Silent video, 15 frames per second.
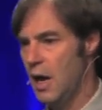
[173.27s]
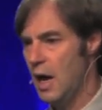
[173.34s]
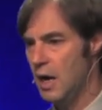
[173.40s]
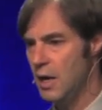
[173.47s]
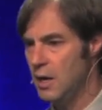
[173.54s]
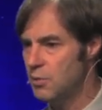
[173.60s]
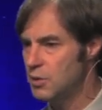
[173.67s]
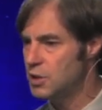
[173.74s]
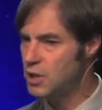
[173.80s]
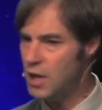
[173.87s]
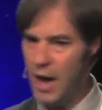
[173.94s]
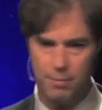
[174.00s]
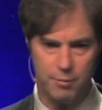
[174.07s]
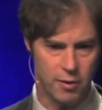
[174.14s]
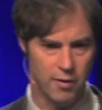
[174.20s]
And it was
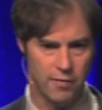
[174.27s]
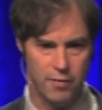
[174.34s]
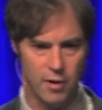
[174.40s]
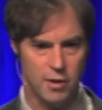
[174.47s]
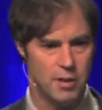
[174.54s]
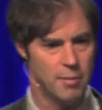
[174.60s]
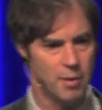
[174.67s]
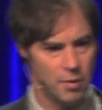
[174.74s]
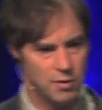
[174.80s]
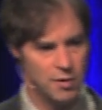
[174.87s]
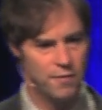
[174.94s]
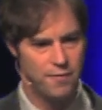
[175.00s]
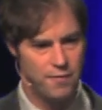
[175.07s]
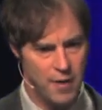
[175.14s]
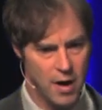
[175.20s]
chapter and verse. I mean, it
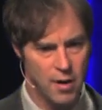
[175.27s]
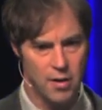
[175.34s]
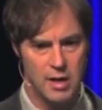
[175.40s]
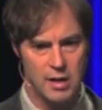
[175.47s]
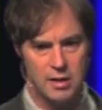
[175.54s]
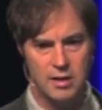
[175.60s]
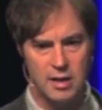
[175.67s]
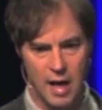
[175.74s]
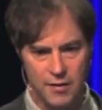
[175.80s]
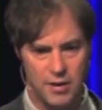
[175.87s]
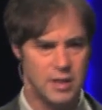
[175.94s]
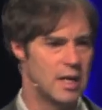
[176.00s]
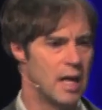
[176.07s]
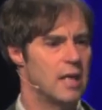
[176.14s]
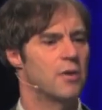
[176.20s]
was a very
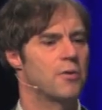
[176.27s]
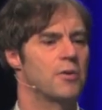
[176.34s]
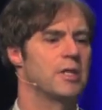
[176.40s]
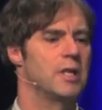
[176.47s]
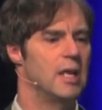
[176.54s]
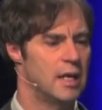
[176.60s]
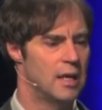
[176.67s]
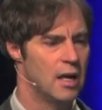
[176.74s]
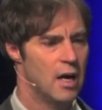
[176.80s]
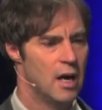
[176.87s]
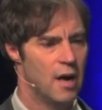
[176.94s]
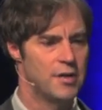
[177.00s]
devastating critique